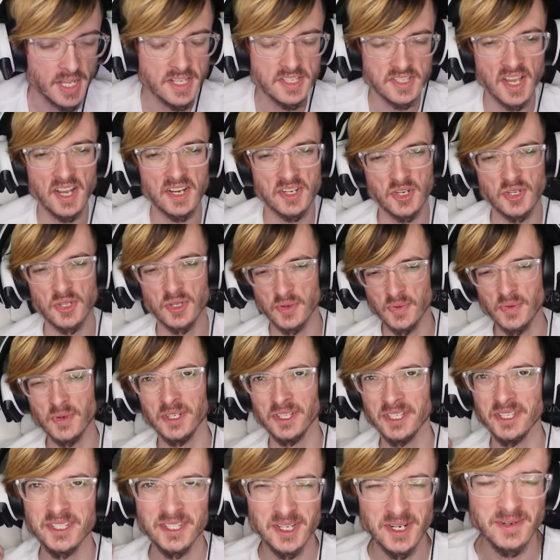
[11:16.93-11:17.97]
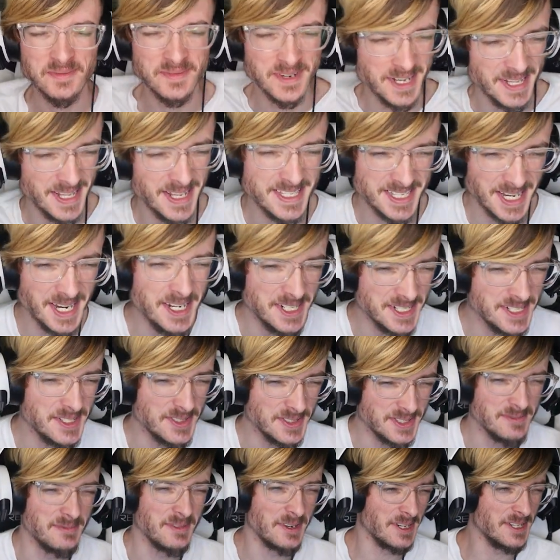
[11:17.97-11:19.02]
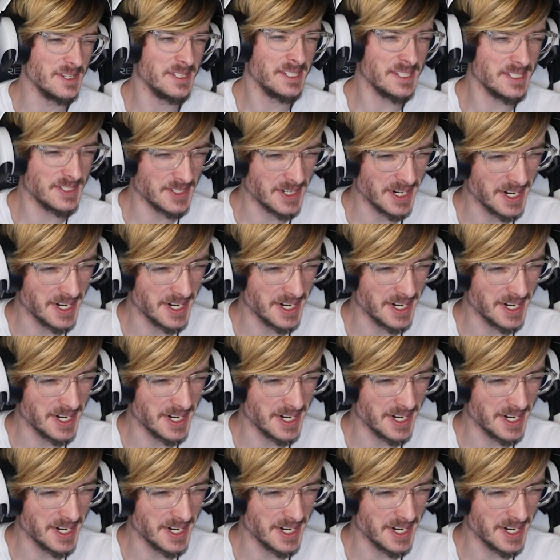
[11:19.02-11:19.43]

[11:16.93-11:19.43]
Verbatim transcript: Collection. That's actually really dope, man. That's how you do a merch hoodies,